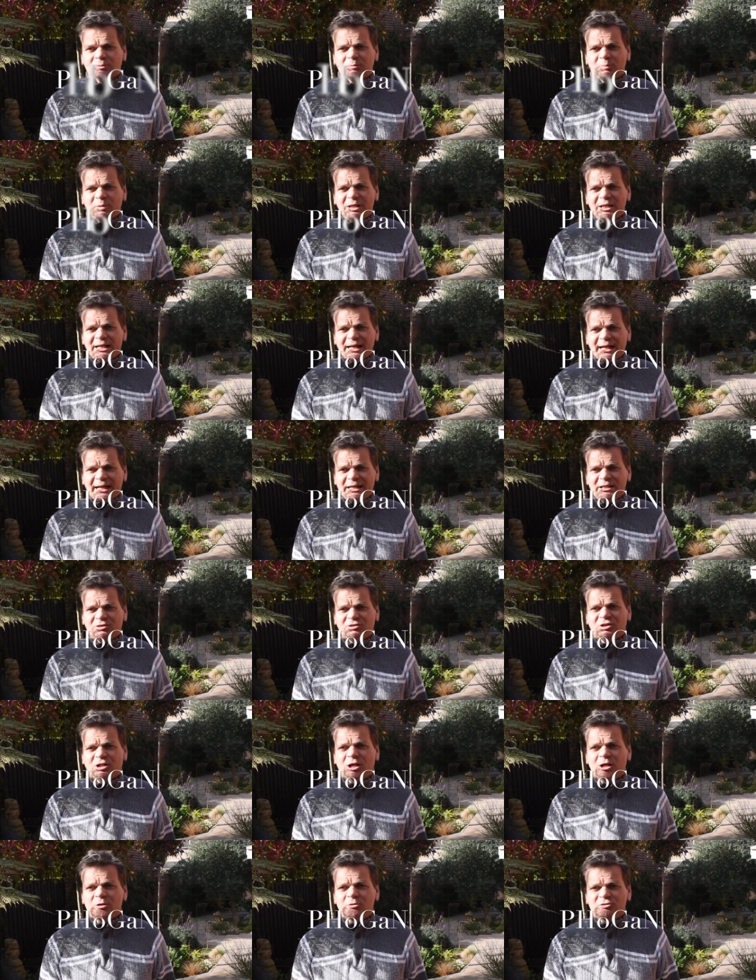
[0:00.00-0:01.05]

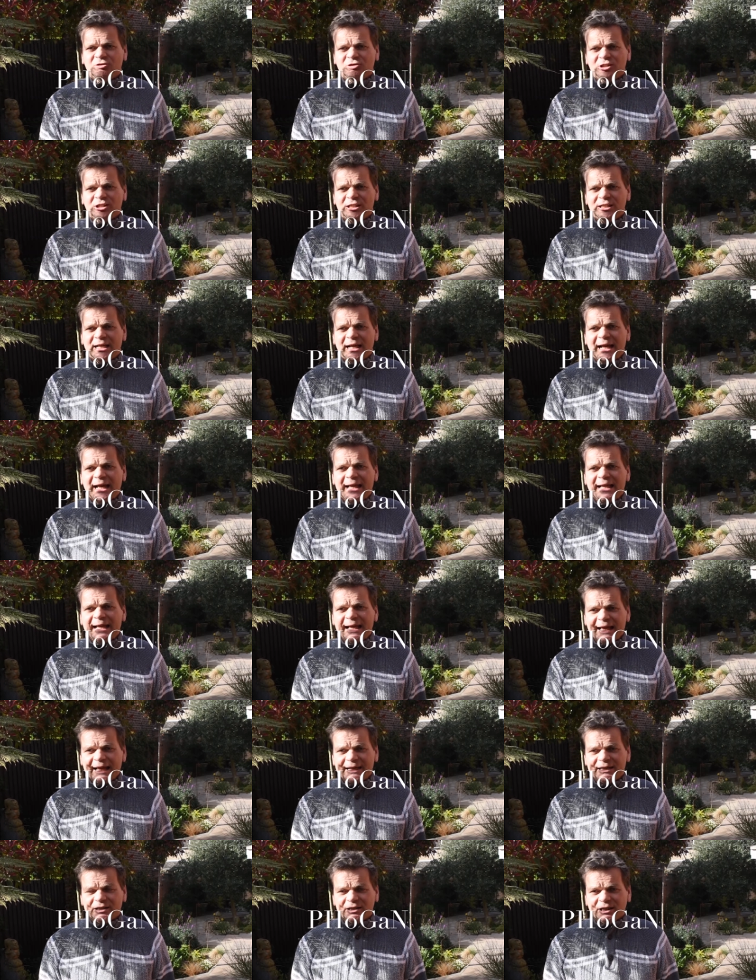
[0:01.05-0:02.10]

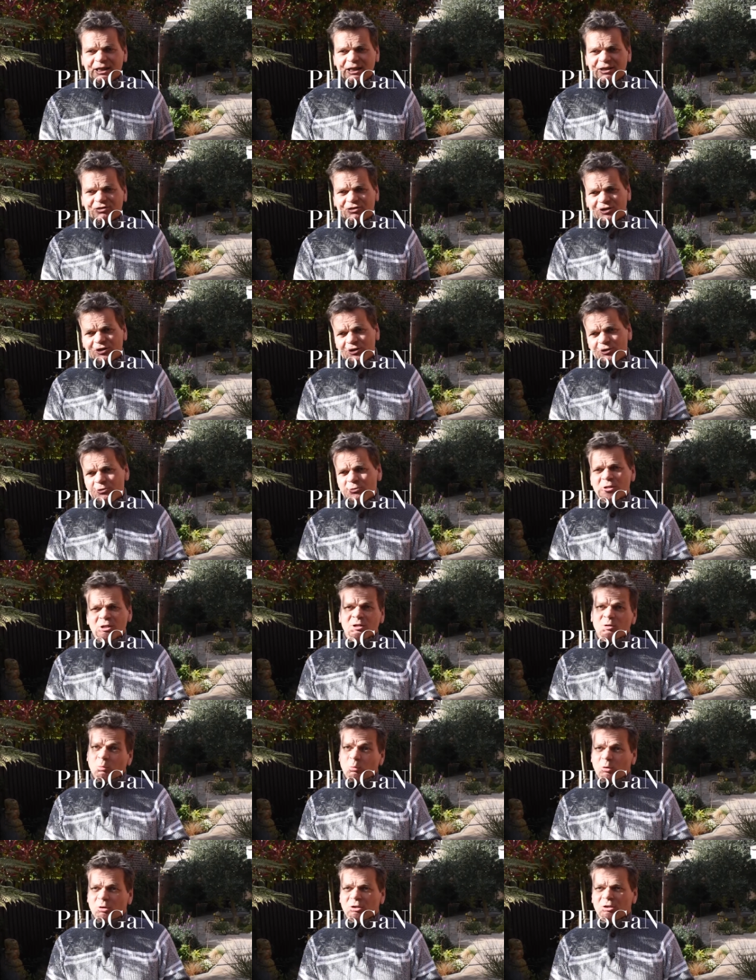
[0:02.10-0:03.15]
P-H-O-G-A-N. It's a new
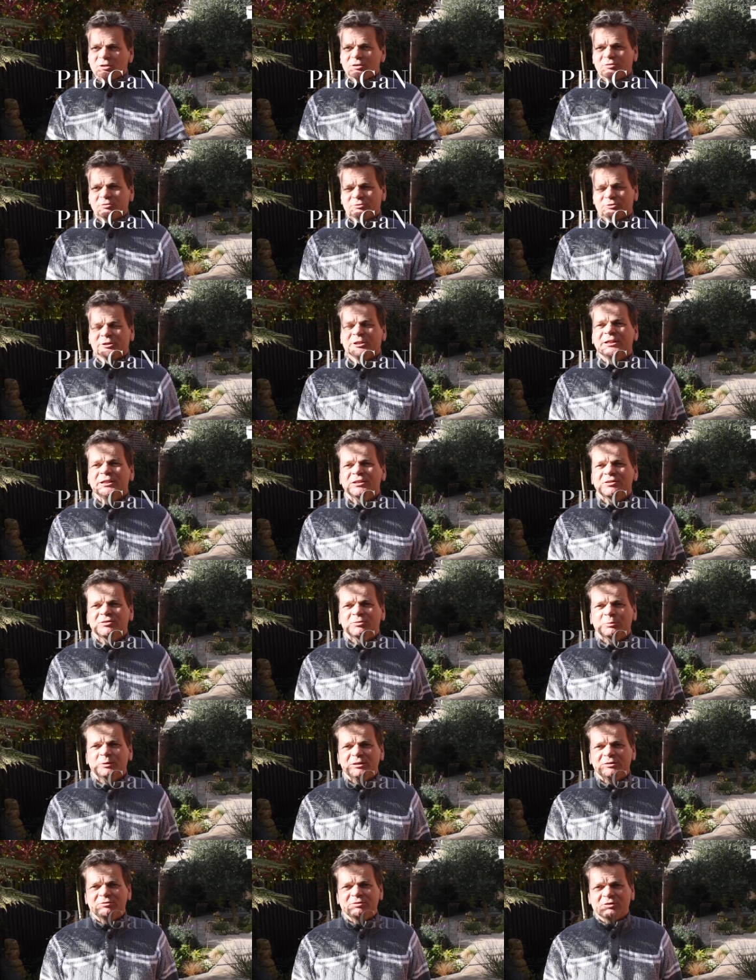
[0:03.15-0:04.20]
word, phrase
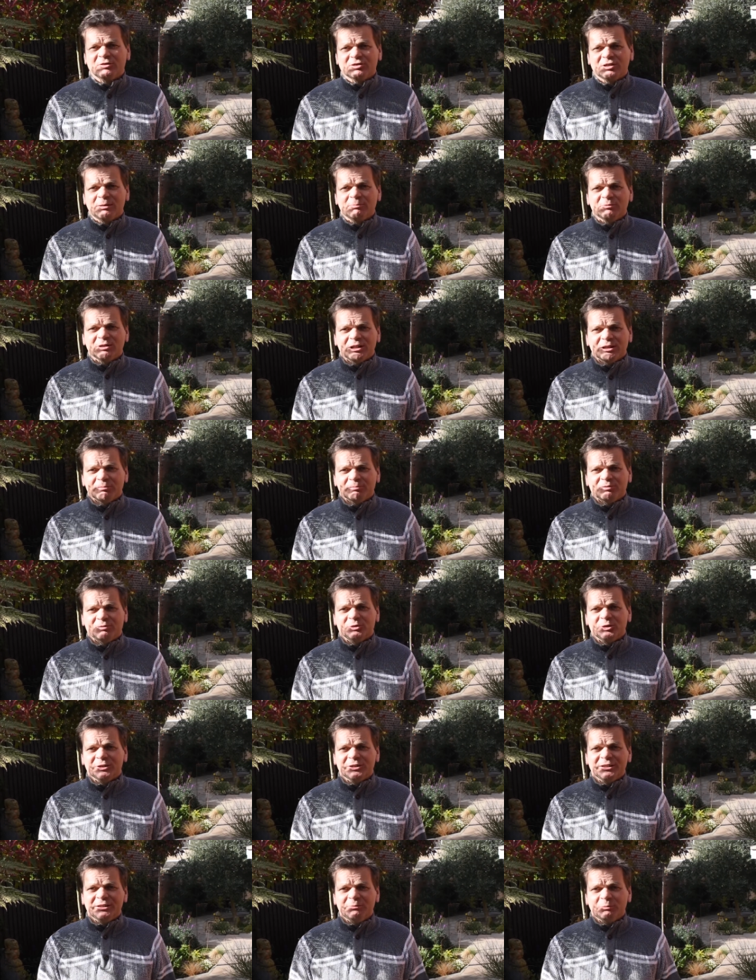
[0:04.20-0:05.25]
we've summed up,
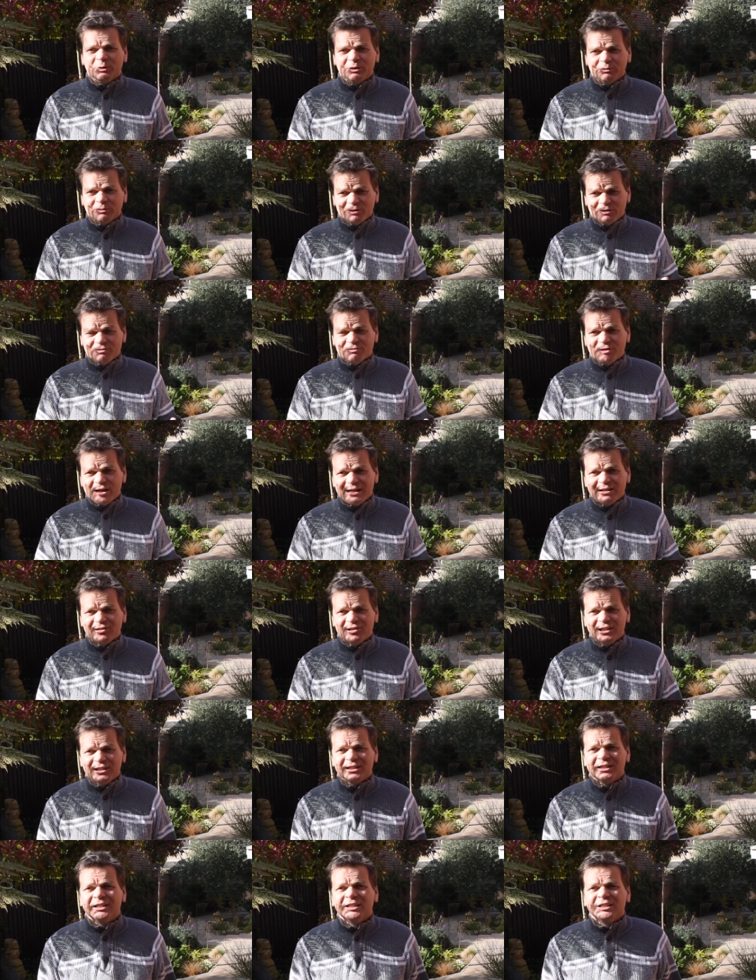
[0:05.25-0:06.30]
really, we've
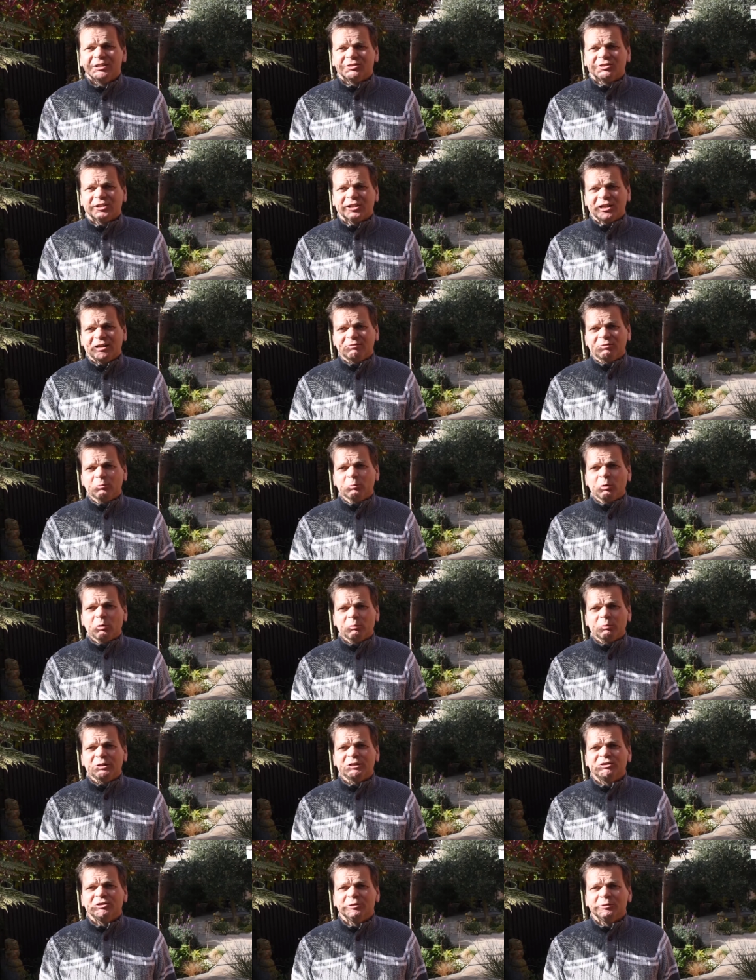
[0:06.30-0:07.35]
invented to cover what
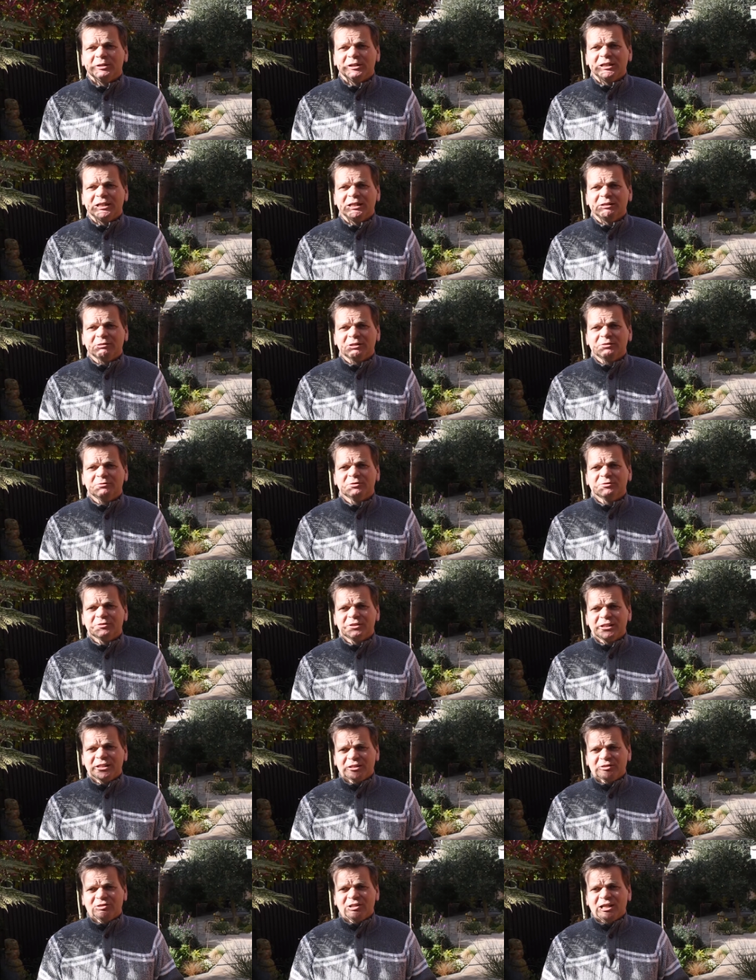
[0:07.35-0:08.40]
we're doing here over the
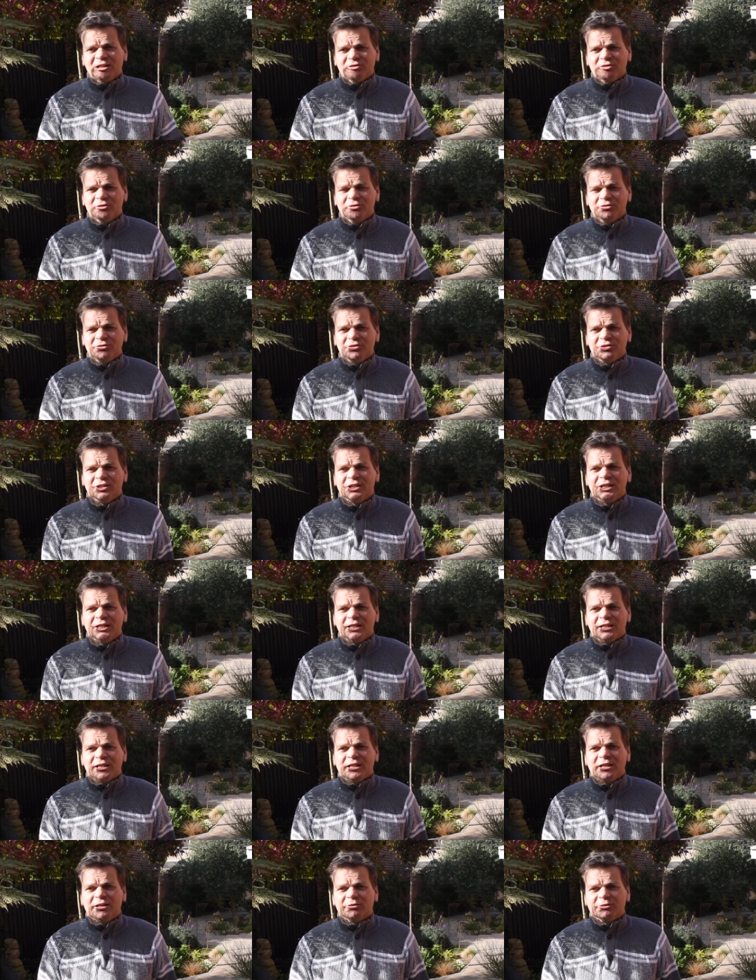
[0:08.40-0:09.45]
next sessions
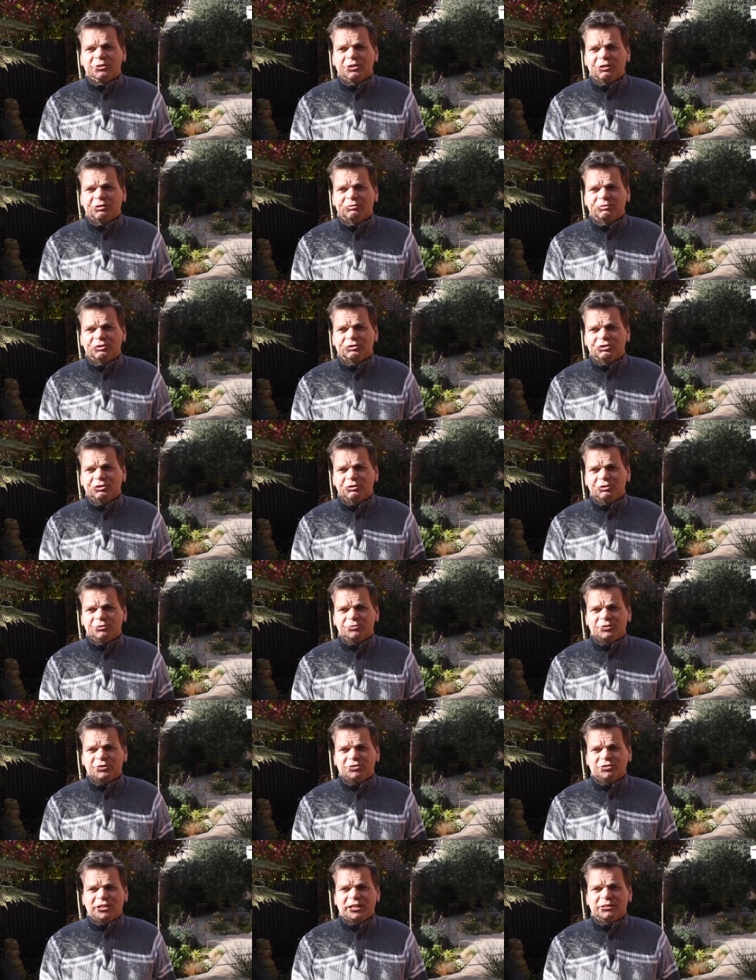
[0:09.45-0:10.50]
here on our
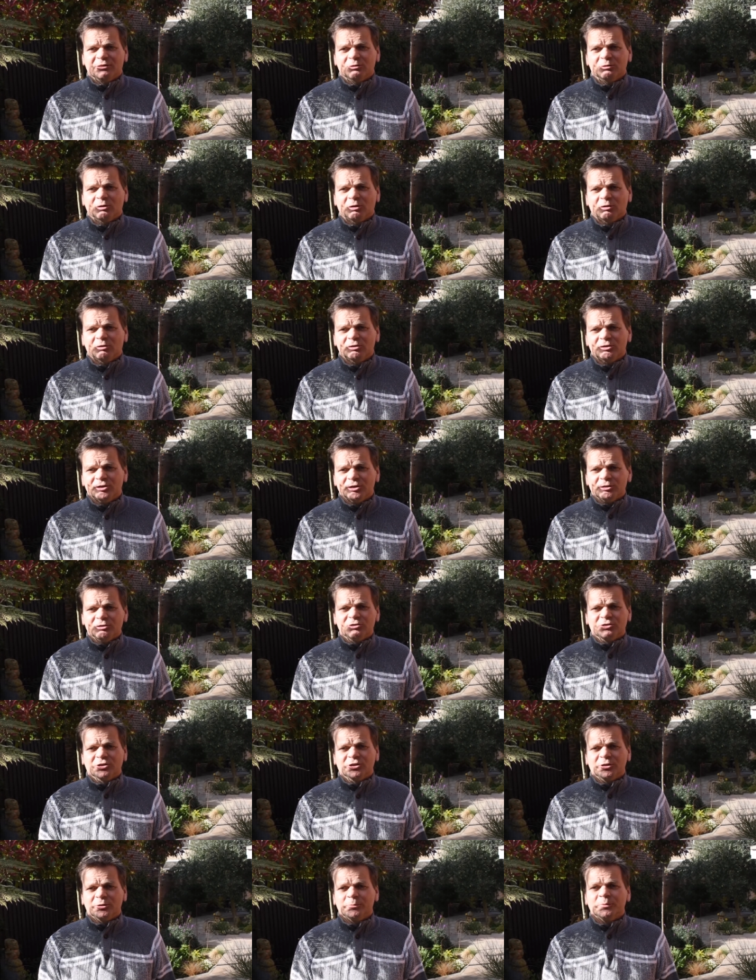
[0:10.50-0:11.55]
photography channel on
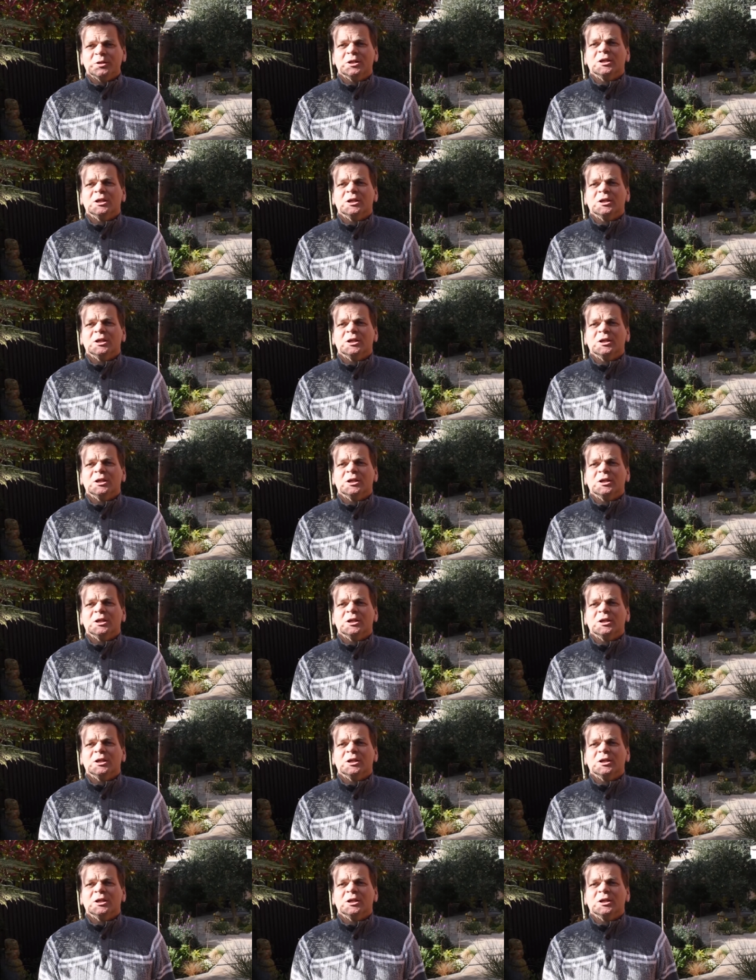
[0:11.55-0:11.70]
YouTube.